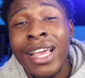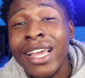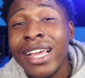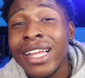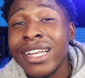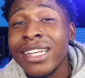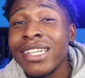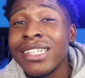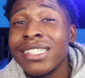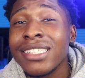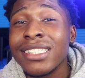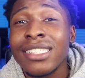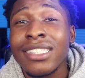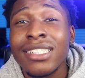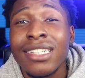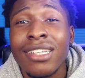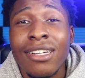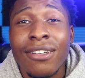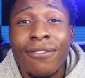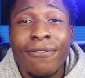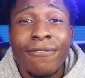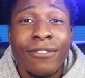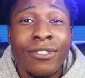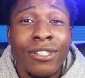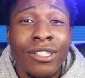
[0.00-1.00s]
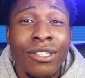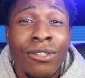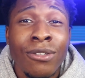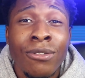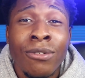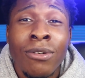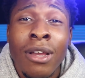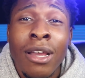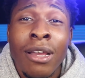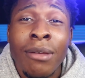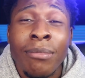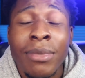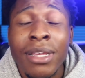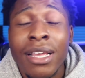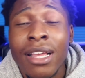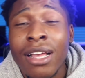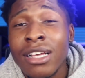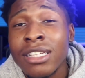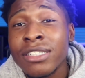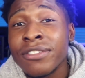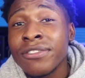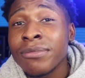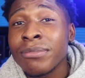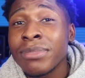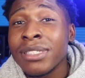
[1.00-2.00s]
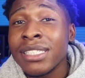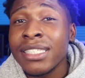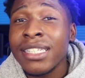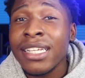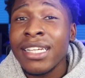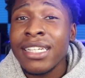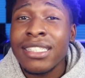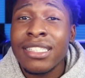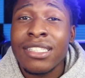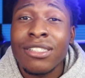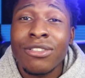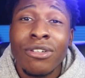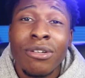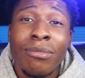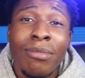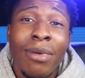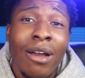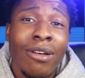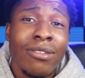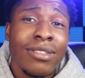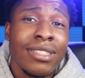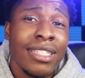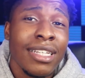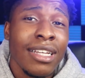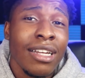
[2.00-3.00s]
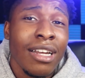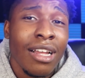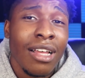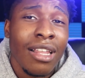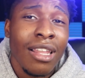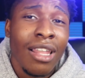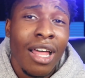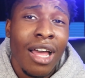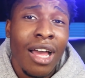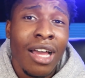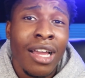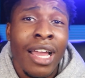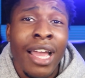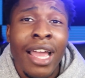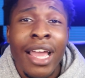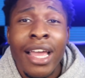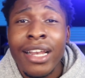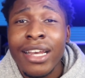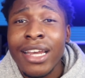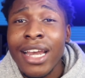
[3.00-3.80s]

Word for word: And this is good for you because from six to about ten o'clock,